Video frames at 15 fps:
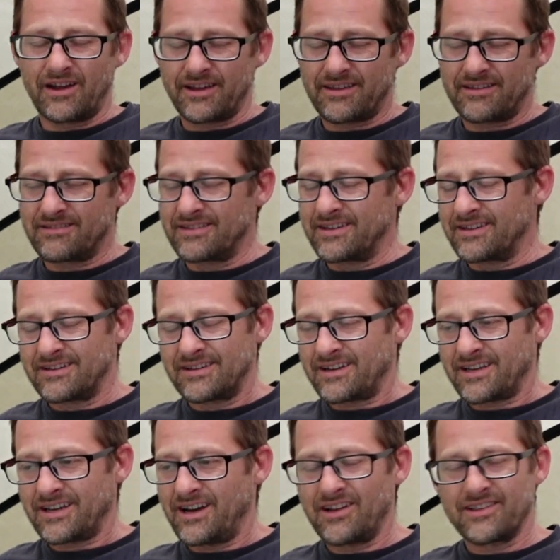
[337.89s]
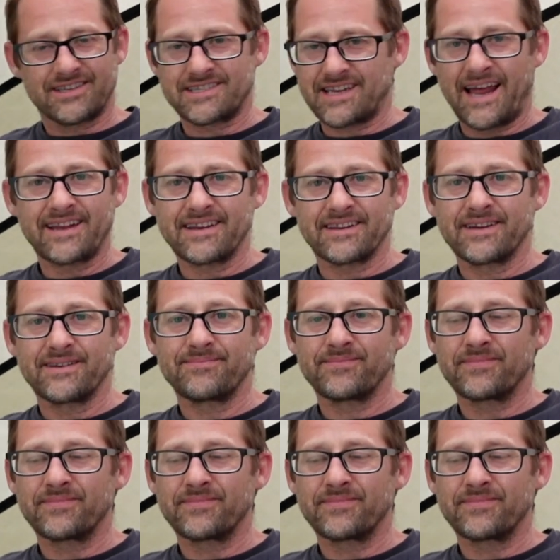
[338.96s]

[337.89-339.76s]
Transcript: I can't stand it.